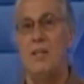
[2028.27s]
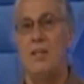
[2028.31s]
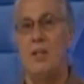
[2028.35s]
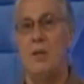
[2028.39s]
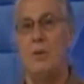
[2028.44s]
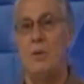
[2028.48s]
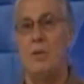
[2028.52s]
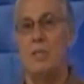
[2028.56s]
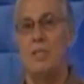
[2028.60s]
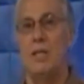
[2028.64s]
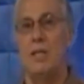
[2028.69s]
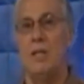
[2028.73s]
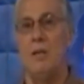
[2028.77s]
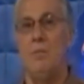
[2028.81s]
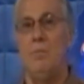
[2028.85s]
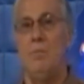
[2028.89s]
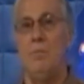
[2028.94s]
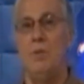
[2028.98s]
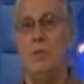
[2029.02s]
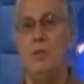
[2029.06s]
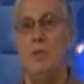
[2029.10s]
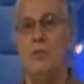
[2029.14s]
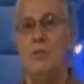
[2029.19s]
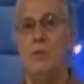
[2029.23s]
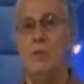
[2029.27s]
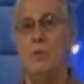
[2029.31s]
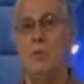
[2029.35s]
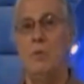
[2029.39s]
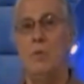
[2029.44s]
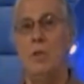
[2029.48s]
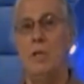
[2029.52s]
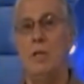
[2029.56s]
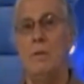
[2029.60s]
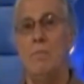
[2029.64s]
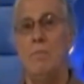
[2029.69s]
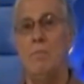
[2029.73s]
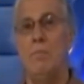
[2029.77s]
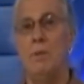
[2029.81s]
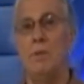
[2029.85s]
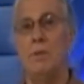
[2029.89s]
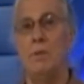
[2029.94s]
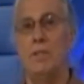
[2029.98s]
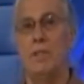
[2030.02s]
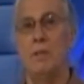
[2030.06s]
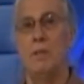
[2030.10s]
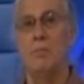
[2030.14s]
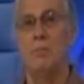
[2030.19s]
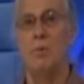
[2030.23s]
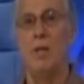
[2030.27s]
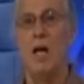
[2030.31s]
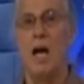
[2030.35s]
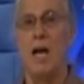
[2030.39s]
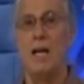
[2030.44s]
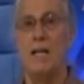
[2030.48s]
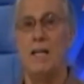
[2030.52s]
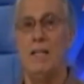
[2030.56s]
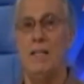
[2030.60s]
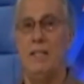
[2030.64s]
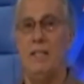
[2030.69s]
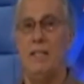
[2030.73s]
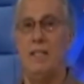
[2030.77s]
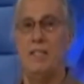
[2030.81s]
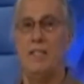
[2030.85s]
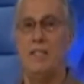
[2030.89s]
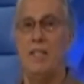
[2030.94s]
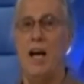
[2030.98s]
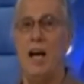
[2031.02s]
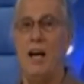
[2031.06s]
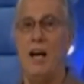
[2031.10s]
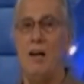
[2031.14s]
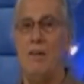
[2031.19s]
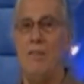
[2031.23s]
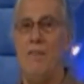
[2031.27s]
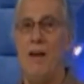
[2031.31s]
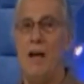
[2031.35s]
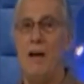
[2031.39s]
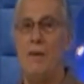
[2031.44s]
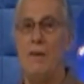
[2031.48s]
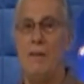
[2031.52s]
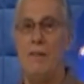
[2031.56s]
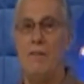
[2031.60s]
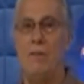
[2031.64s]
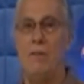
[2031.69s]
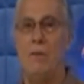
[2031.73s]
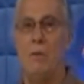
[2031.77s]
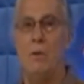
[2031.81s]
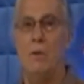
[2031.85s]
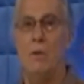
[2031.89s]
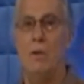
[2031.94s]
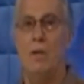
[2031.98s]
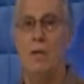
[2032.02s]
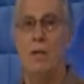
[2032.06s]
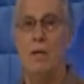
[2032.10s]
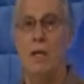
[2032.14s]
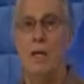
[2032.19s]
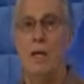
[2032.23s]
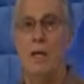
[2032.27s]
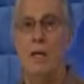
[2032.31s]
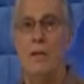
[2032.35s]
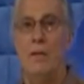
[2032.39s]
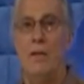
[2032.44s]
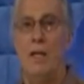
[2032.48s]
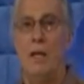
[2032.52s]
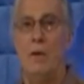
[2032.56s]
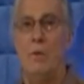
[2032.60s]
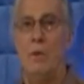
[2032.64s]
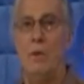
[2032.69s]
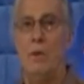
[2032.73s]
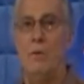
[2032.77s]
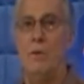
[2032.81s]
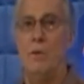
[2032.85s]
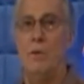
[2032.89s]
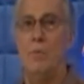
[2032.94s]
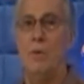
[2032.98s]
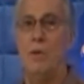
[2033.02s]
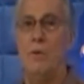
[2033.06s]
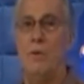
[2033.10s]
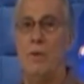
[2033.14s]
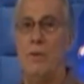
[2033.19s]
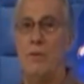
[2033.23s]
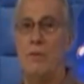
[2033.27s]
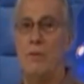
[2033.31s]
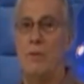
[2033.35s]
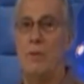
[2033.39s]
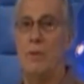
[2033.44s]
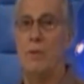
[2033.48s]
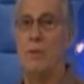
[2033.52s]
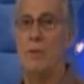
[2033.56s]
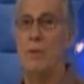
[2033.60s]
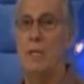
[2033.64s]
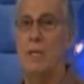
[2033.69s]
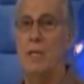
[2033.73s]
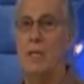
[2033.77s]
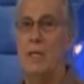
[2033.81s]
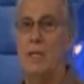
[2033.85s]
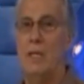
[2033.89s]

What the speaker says: there was a beautiful wooden building blocking the entire valley floor that we were moving through.